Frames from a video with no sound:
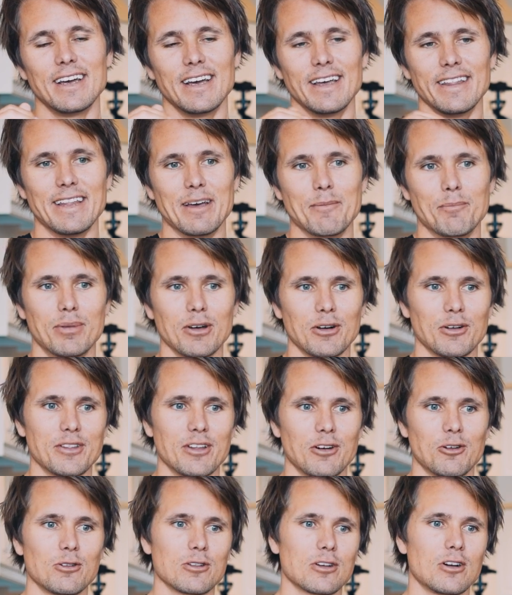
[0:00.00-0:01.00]
and then build
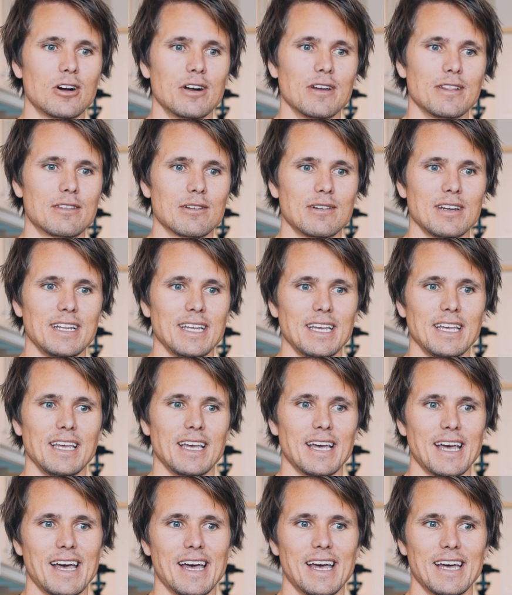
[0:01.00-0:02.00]
the whole car in
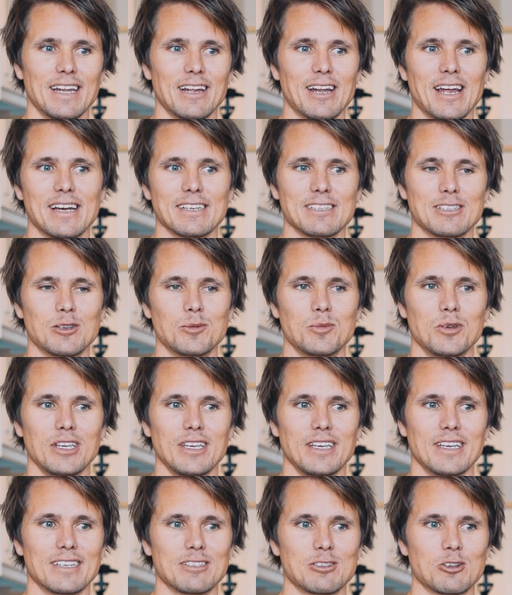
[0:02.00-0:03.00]
3D, and it has to
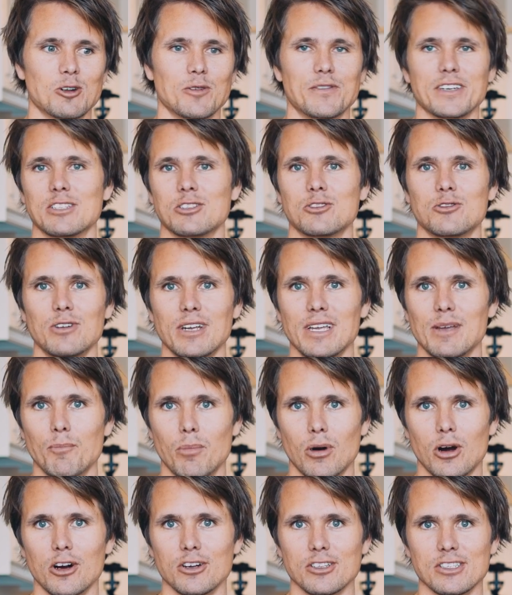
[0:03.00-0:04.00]
be sort of extreme
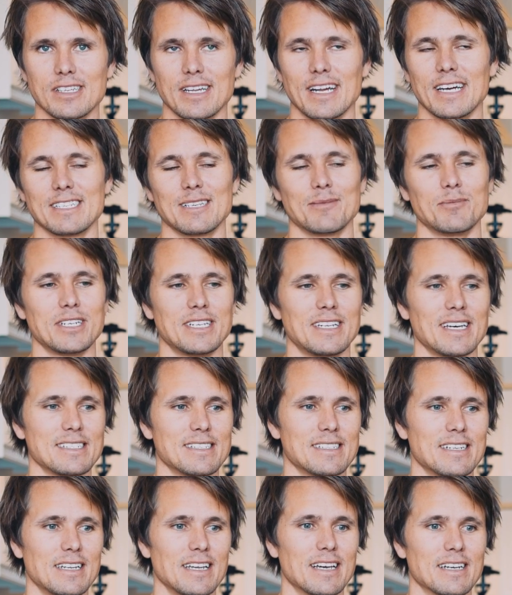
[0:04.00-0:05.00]
parts that hasn't been
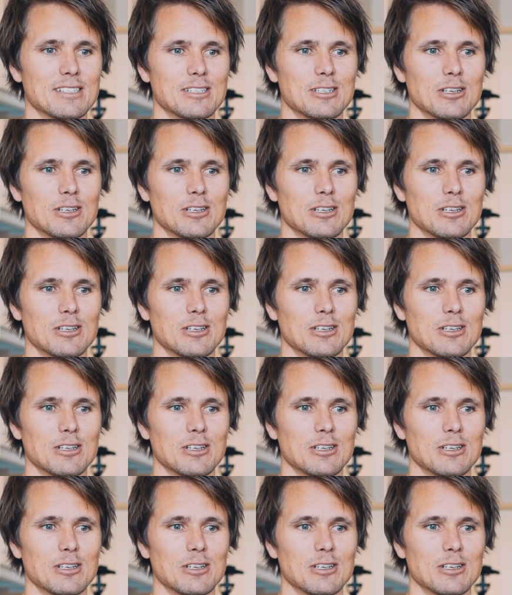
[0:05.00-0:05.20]
tested yet.